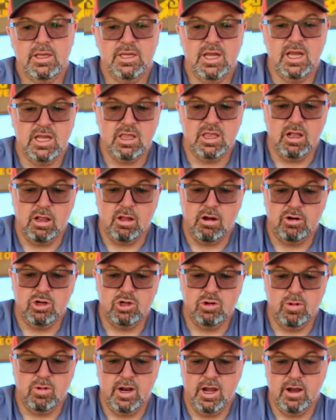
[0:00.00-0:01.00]
take the
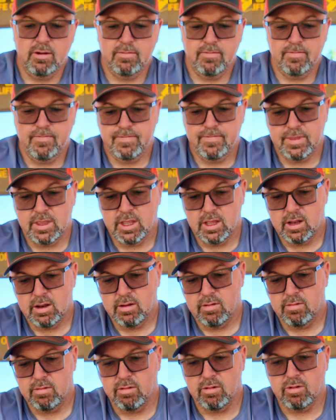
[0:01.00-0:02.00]
larger one out
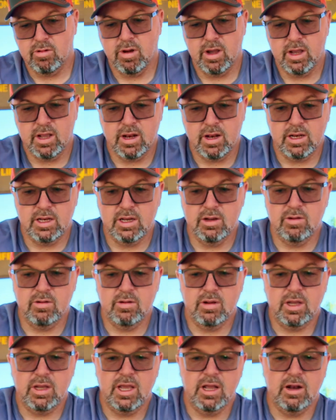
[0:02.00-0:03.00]
real quick, and
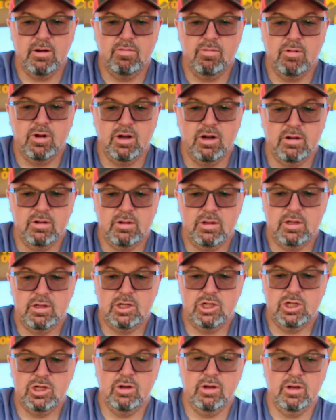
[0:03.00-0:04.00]
again, I want to
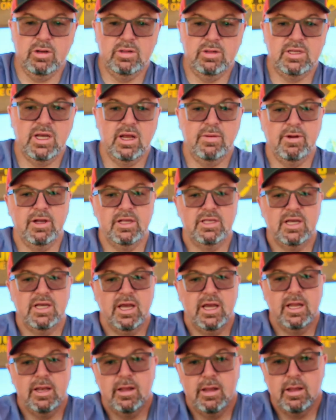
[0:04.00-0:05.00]
show you side by
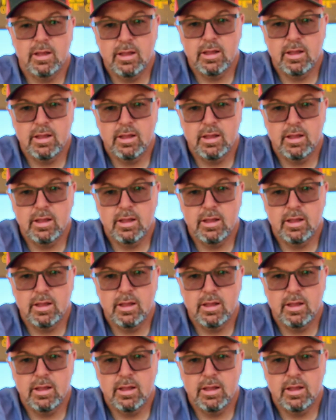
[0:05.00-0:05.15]
side.